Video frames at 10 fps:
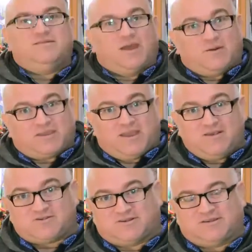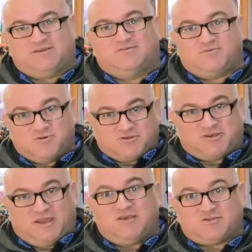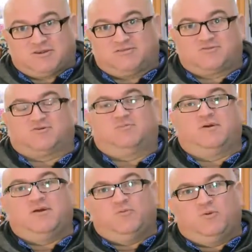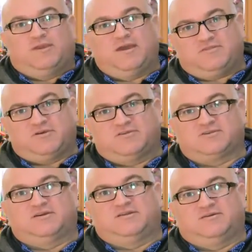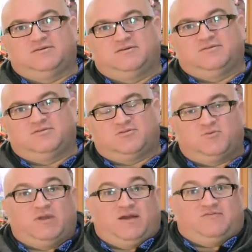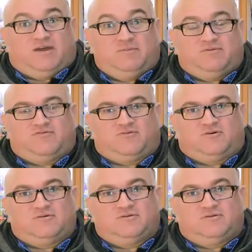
Now occasionally, just occasionally in the shop, we get things in that we haven't had before.